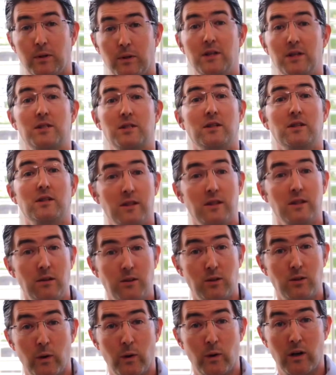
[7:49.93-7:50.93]
please
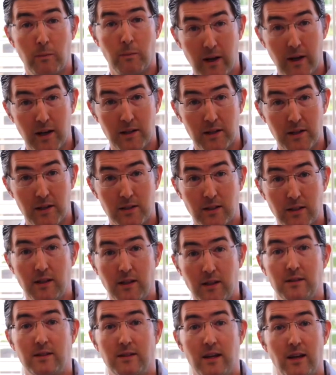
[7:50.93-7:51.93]
continue to wear a mask
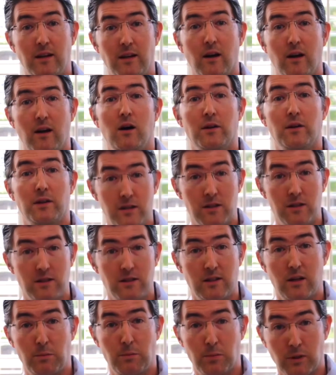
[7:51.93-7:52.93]
and take all necessary